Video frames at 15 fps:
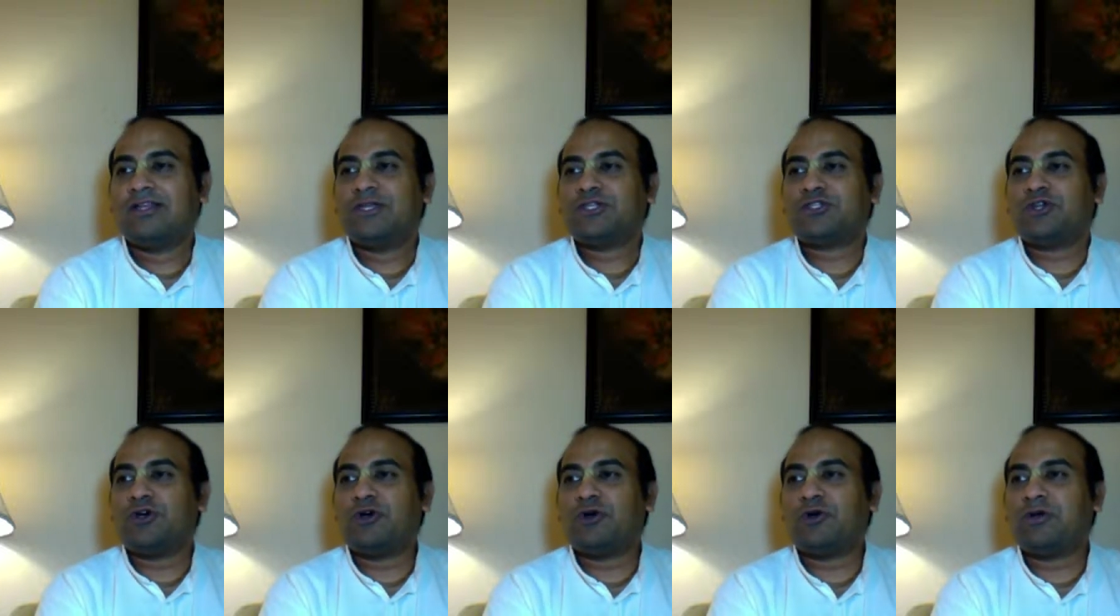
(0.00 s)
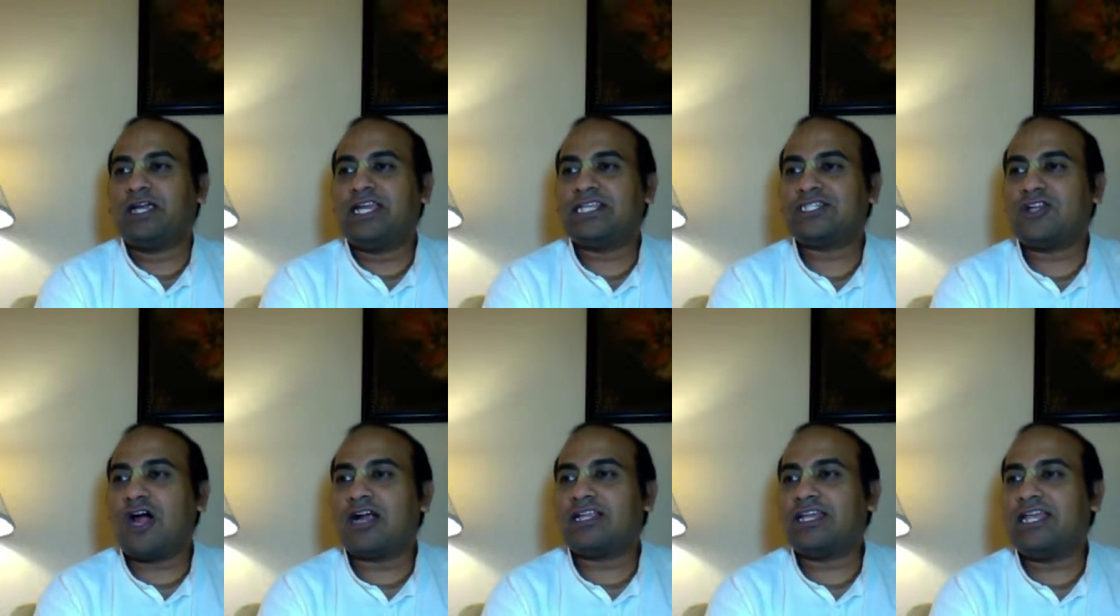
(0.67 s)
So it is
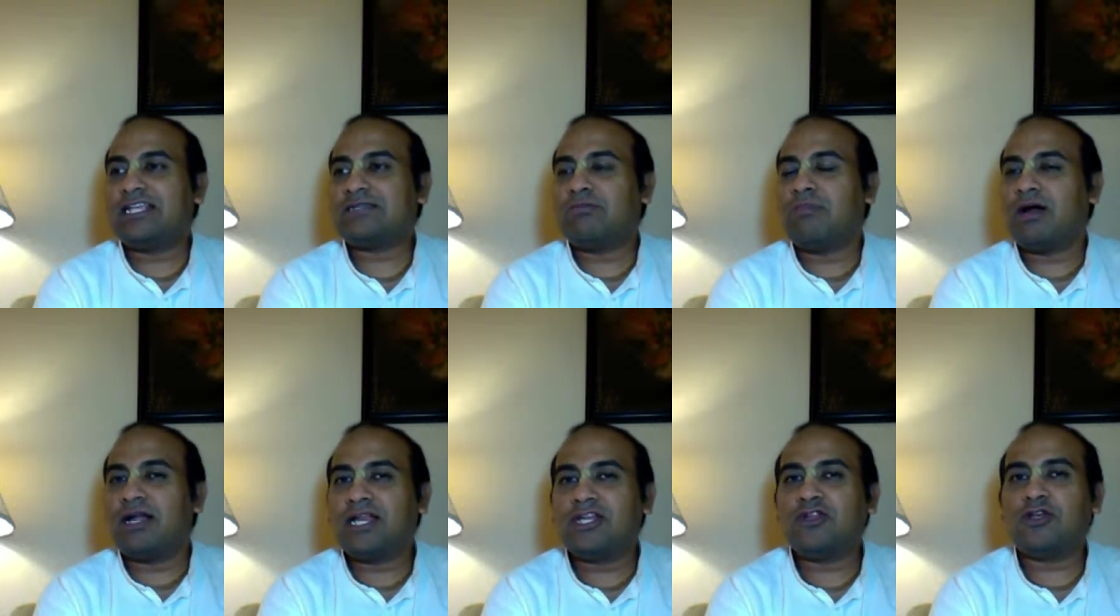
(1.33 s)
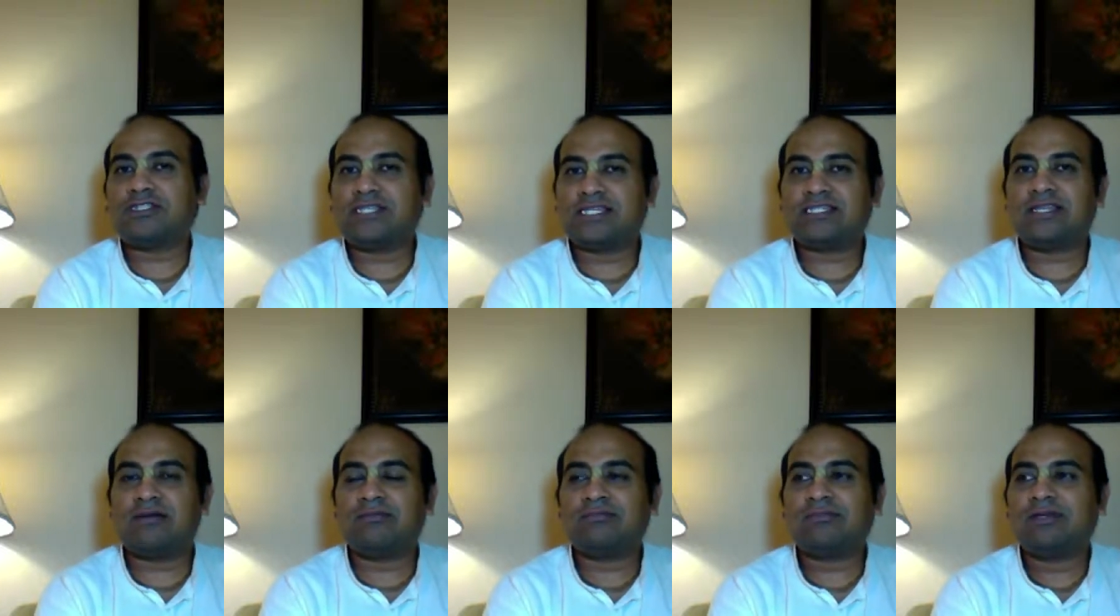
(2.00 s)
not his burden in your
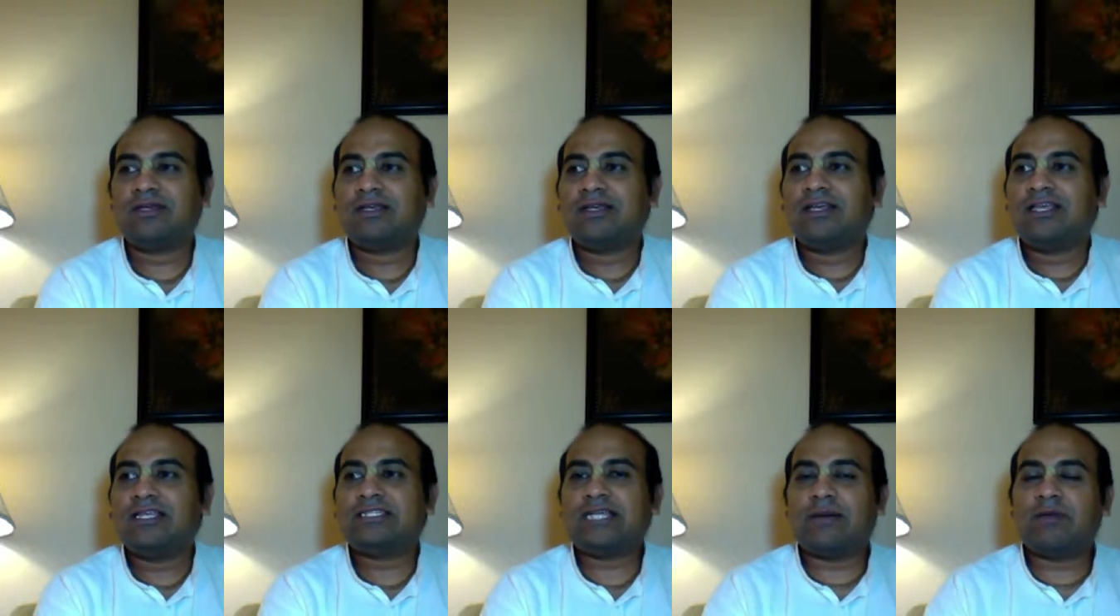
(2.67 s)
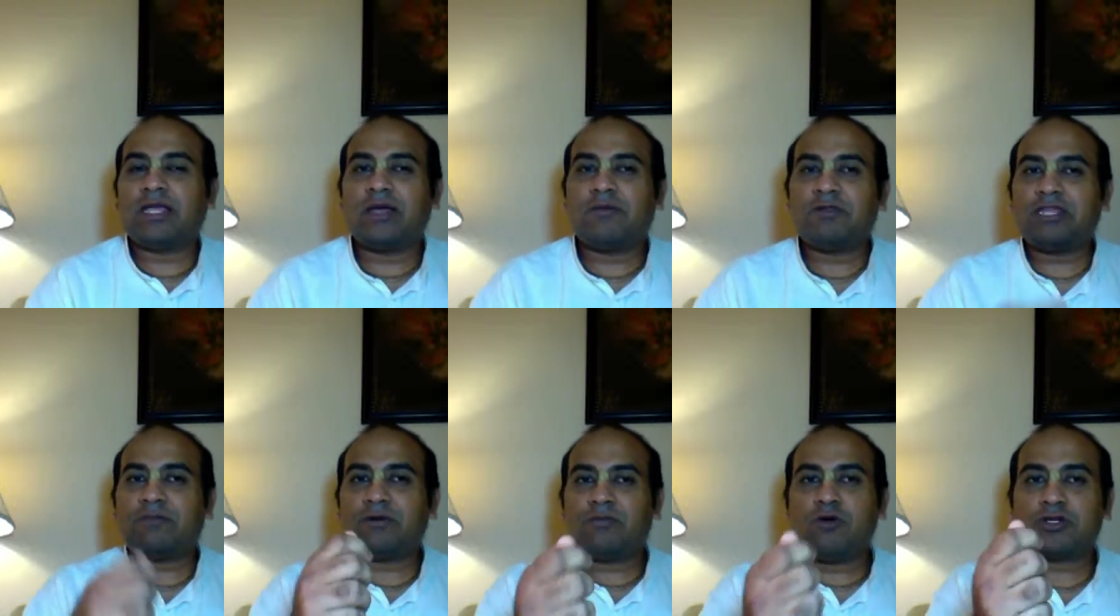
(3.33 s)
system. He's coming in with a
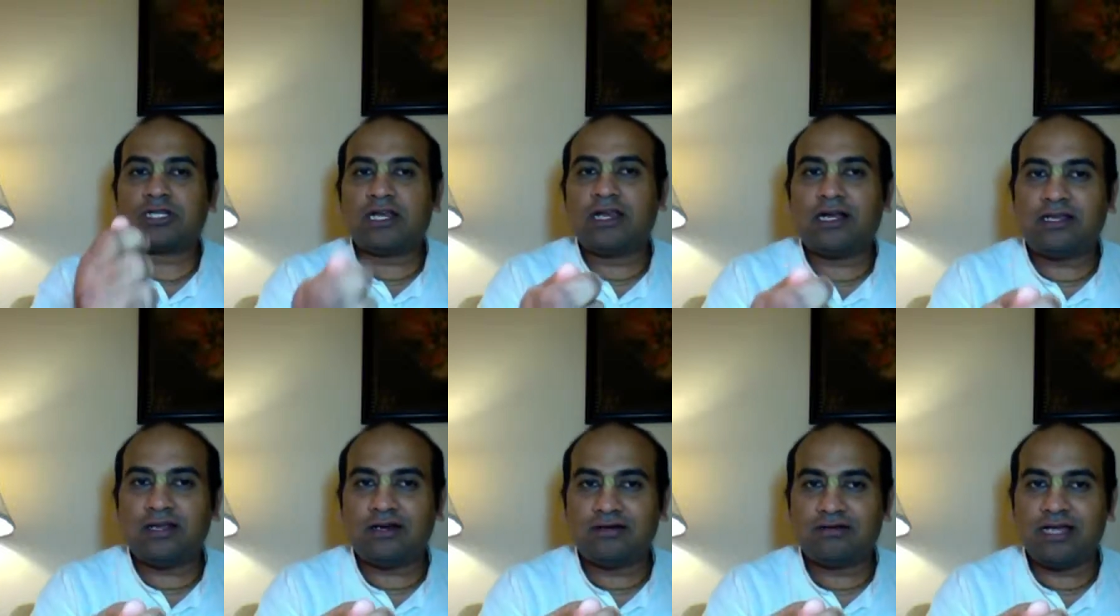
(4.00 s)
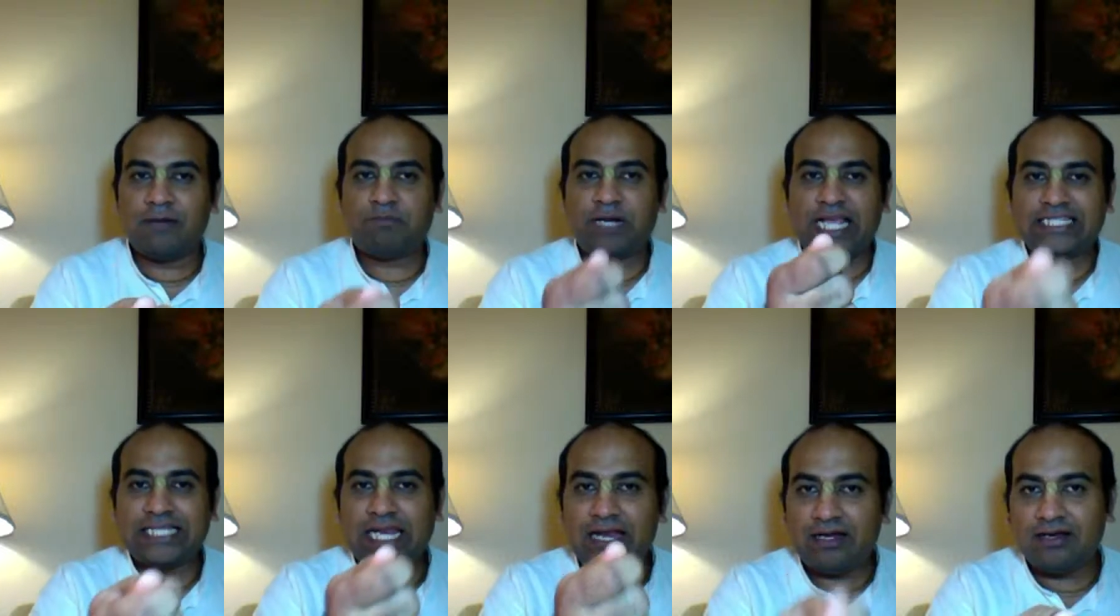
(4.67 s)
promotion letter,
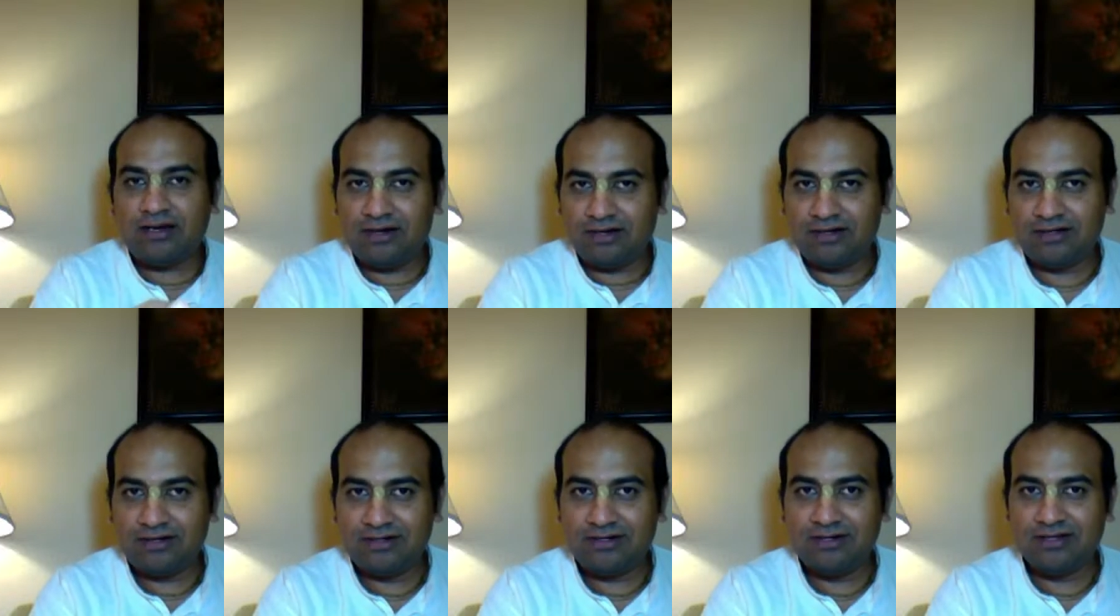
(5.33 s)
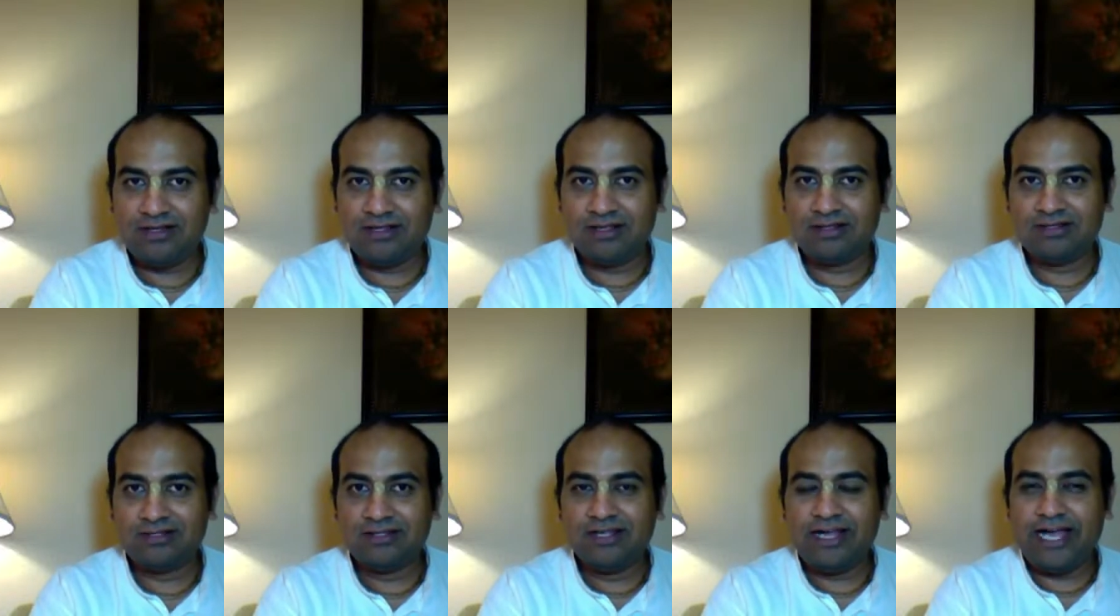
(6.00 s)
appraisal letter.
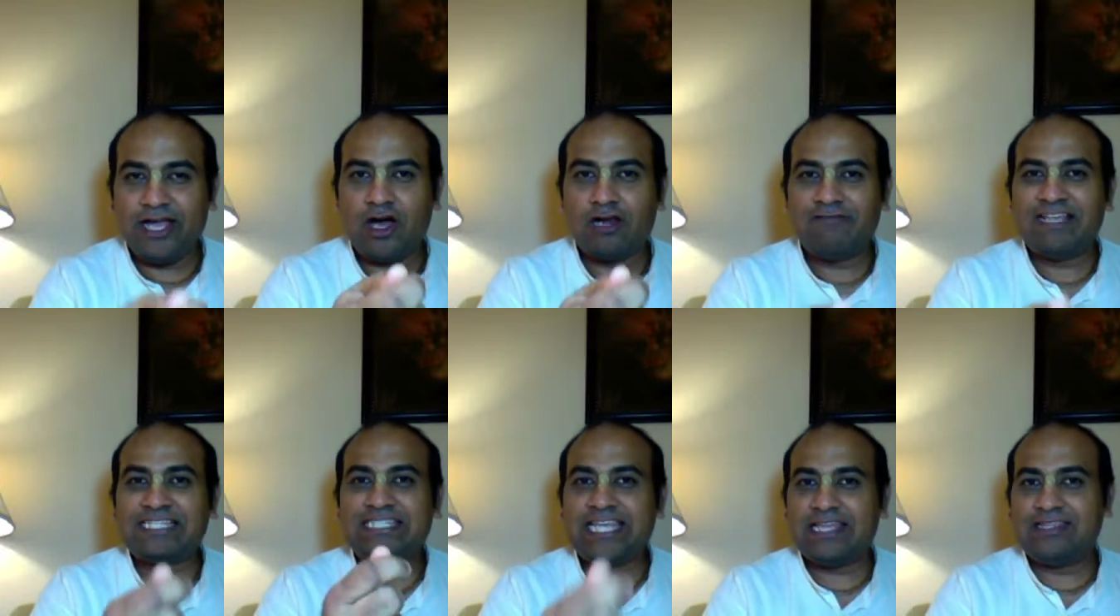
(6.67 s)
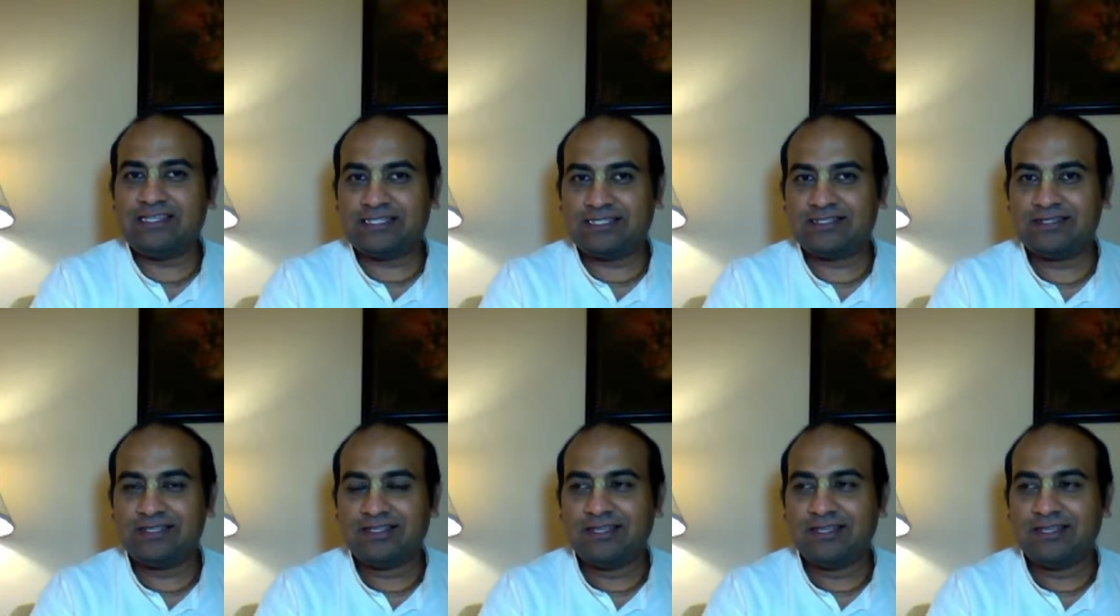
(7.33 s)
I always say this.